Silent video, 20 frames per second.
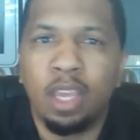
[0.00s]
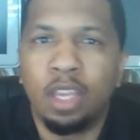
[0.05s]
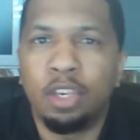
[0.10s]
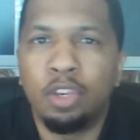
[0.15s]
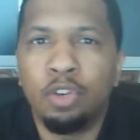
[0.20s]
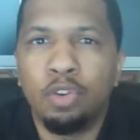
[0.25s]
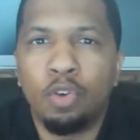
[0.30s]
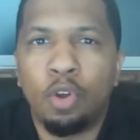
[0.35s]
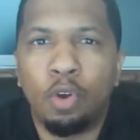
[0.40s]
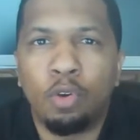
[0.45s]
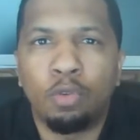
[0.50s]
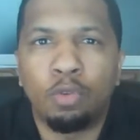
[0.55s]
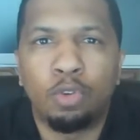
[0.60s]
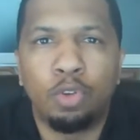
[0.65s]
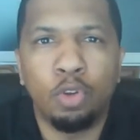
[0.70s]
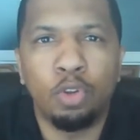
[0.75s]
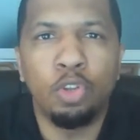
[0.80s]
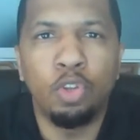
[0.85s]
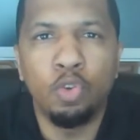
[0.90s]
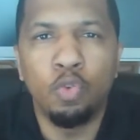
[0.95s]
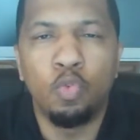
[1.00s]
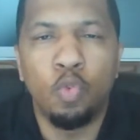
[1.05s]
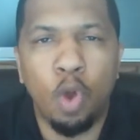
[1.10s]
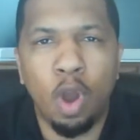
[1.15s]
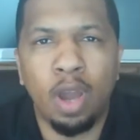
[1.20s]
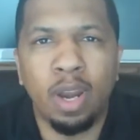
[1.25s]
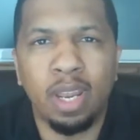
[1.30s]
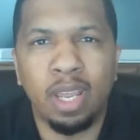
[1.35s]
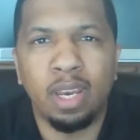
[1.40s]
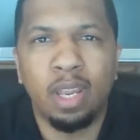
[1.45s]
you know, do you
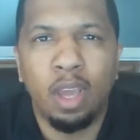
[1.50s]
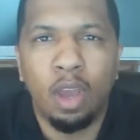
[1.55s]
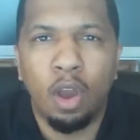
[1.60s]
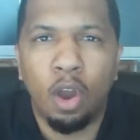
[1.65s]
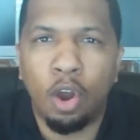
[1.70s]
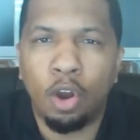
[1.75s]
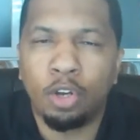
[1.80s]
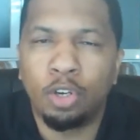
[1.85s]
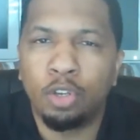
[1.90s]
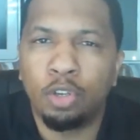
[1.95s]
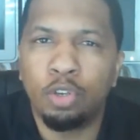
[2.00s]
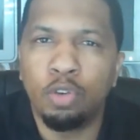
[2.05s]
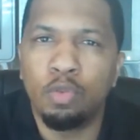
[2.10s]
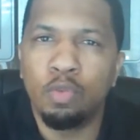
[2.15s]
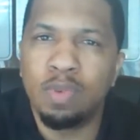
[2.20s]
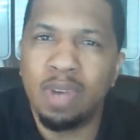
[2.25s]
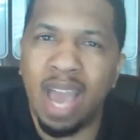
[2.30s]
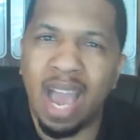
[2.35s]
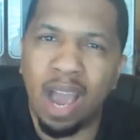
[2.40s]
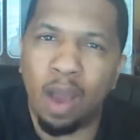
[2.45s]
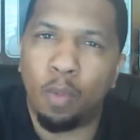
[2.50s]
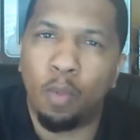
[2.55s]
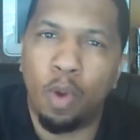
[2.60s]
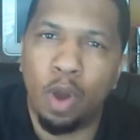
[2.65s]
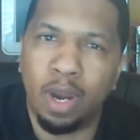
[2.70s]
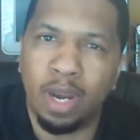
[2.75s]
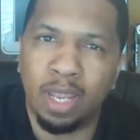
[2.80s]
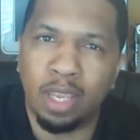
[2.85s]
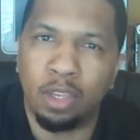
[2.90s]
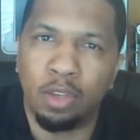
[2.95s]
want it or do you not
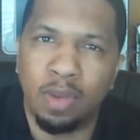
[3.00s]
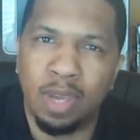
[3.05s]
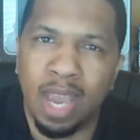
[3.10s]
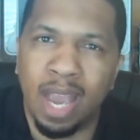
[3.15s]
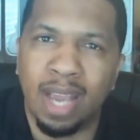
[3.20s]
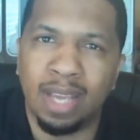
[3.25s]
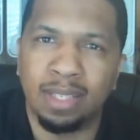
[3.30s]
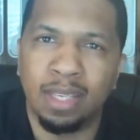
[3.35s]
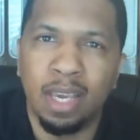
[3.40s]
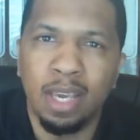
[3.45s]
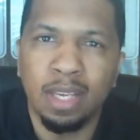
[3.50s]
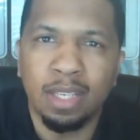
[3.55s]
want it, you guys?